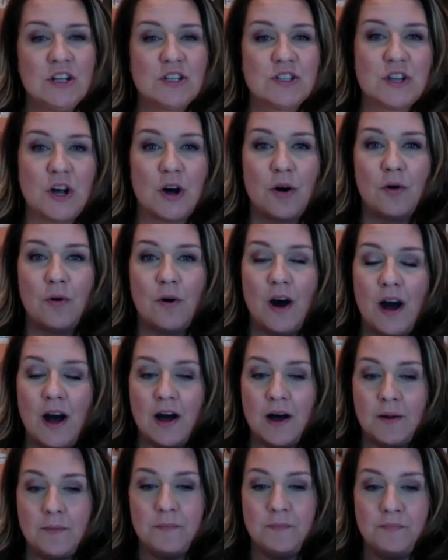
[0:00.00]
So
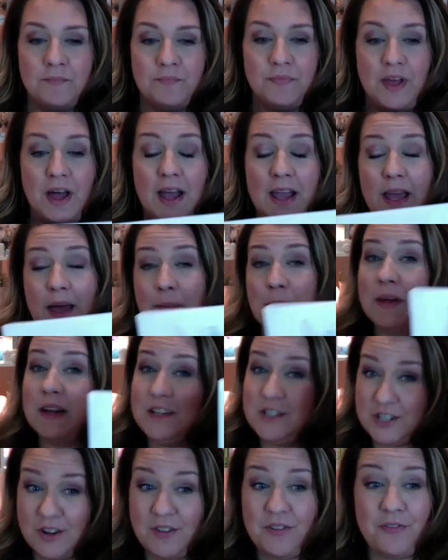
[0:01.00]
I am
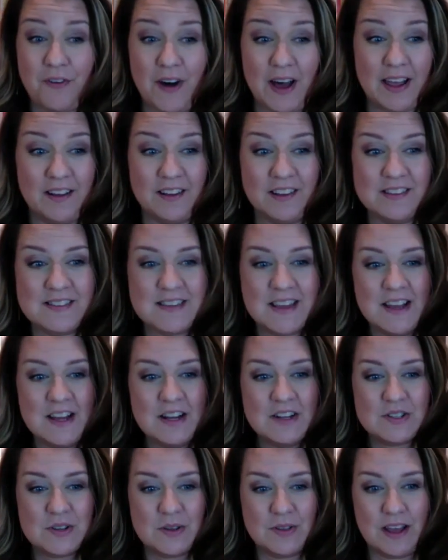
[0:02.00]
going to share the files
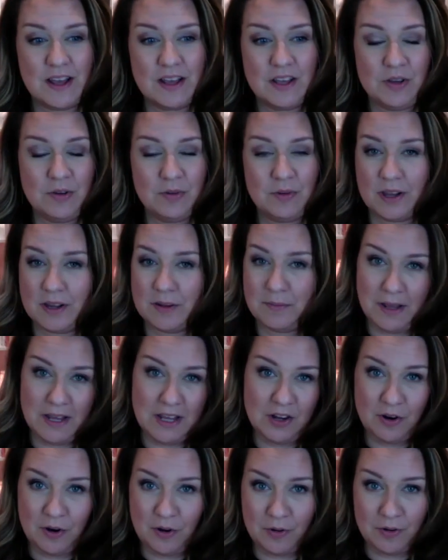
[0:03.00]
so that you can
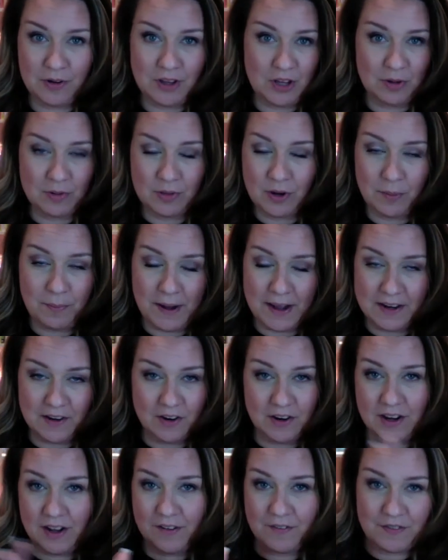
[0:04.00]
make your own cute little
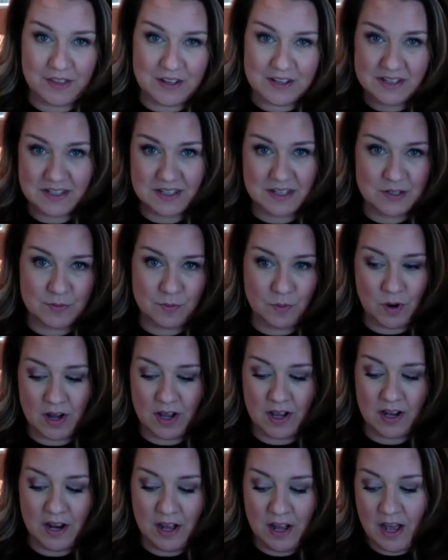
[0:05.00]
binder. If this is
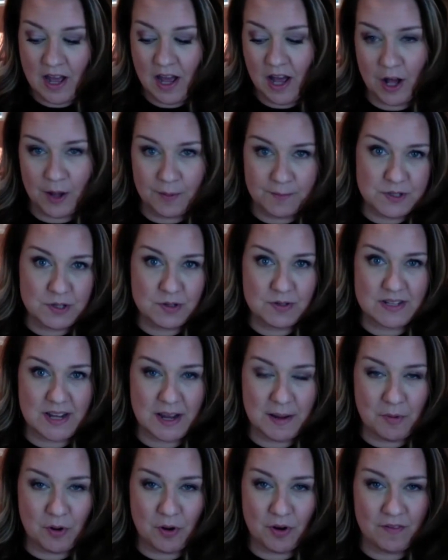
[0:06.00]
what helps you
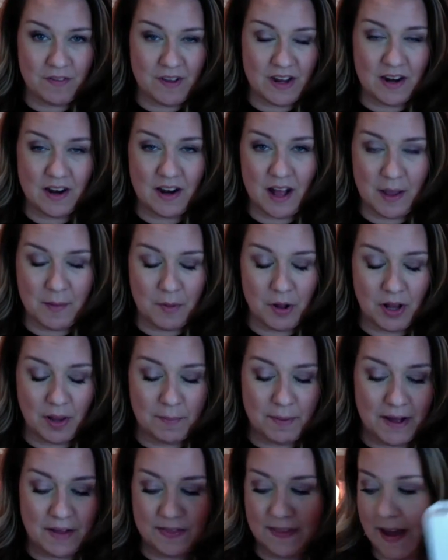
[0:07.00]
stay motivated, I'm all
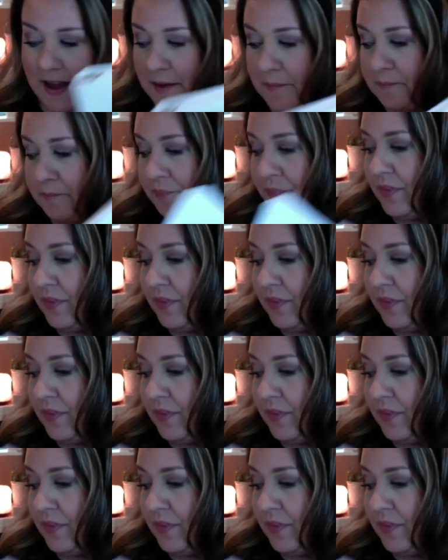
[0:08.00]
about that.